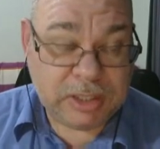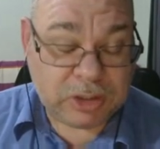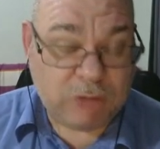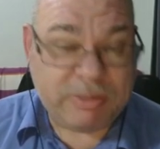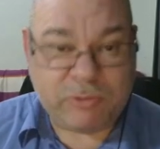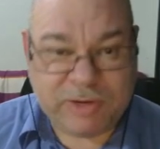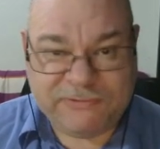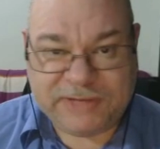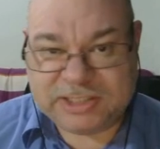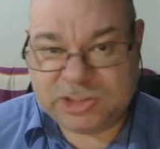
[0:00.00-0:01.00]
Combat
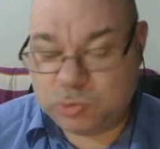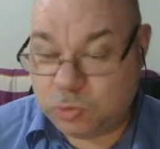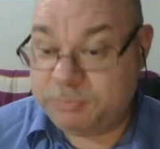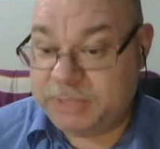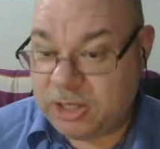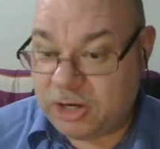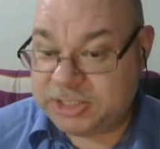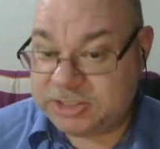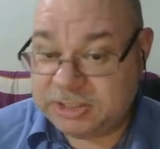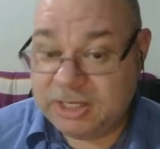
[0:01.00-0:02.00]
Reflexes would be
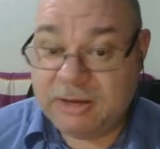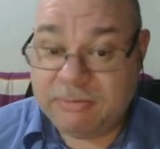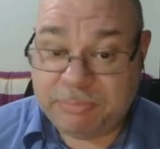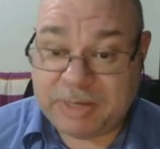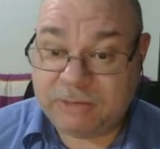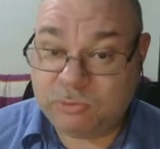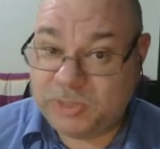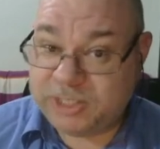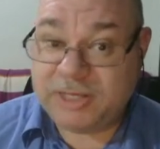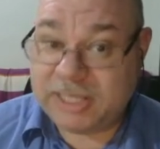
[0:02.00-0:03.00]
nice, but
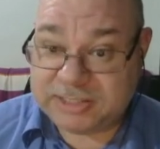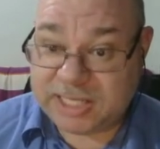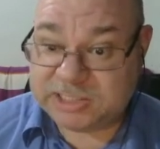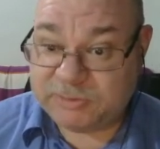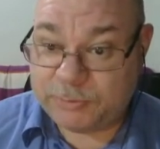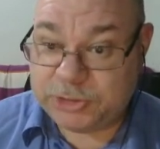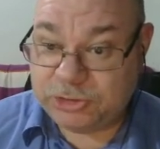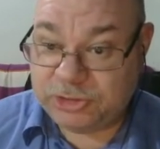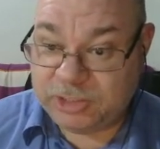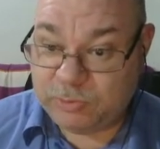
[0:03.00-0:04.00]
we don't get attacks of
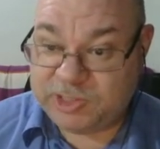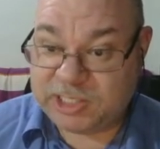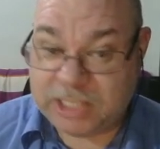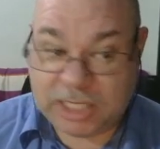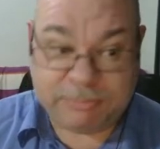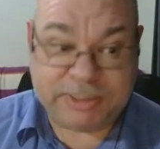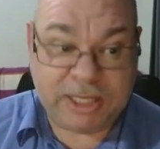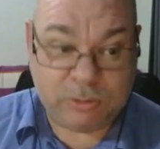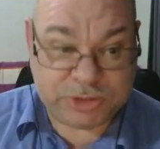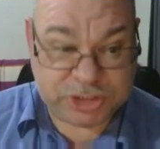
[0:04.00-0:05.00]
opportunity with the Kinetic
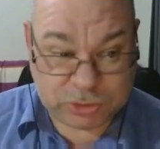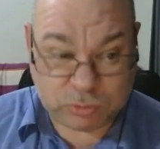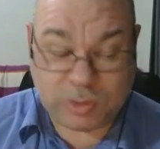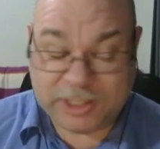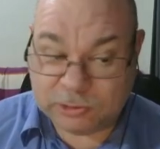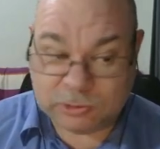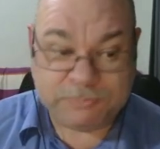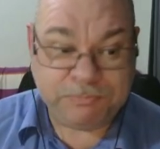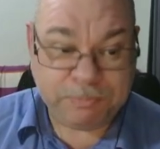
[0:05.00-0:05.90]
Blade, which is a real